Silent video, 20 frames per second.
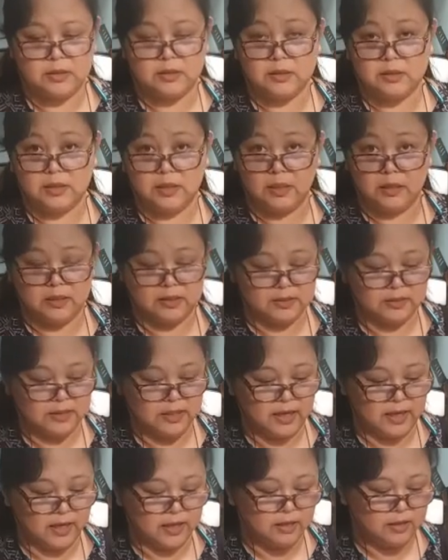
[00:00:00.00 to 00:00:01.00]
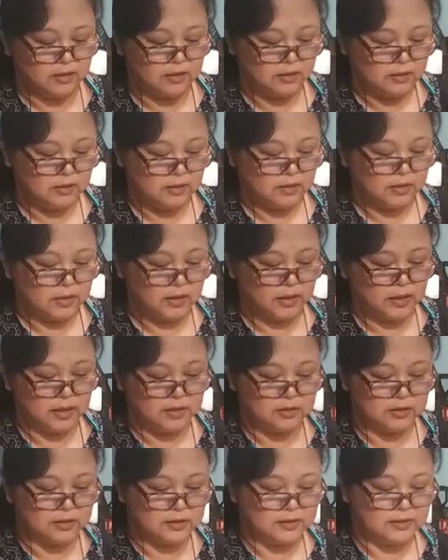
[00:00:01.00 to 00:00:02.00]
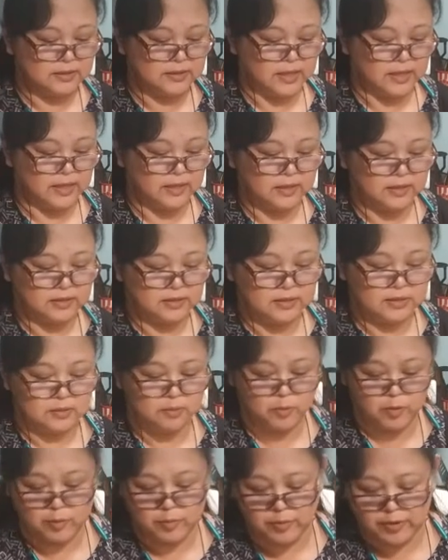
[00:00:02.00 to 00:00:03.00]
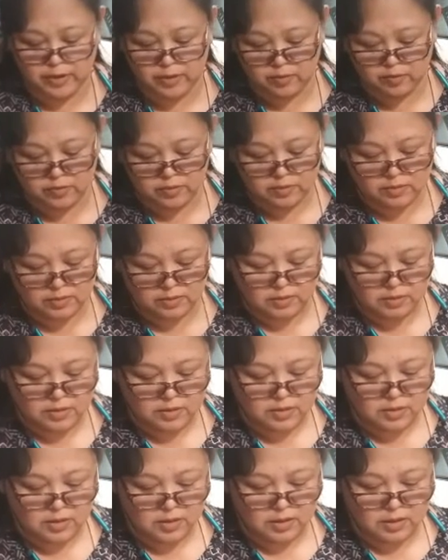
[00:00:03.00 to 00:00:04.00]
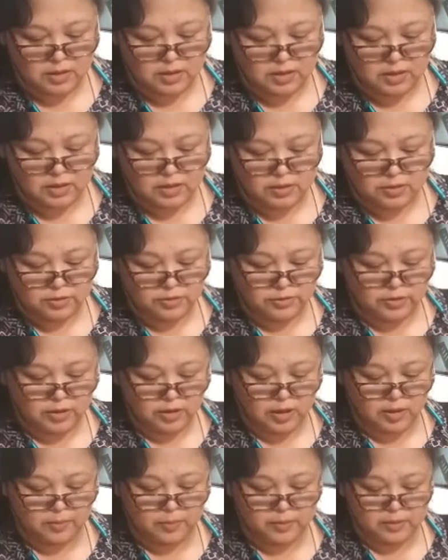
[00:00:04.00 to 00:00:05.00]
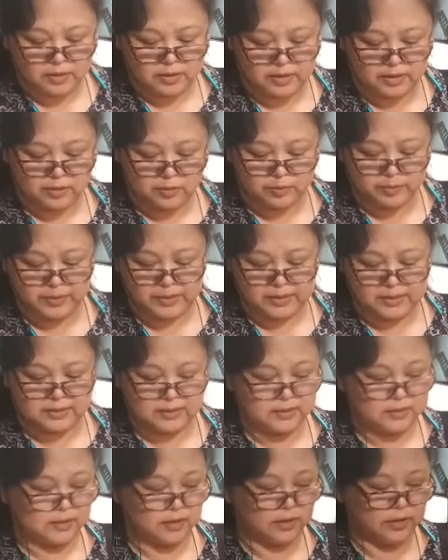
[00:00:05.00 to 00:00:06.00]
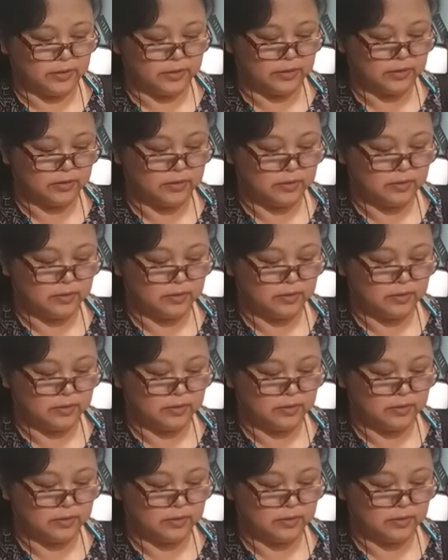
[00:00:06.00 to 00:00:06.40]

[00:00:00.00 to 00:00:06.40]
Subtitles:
See this side? I think I'll do this side because it's more brown. And then there are a couple of little pieces here.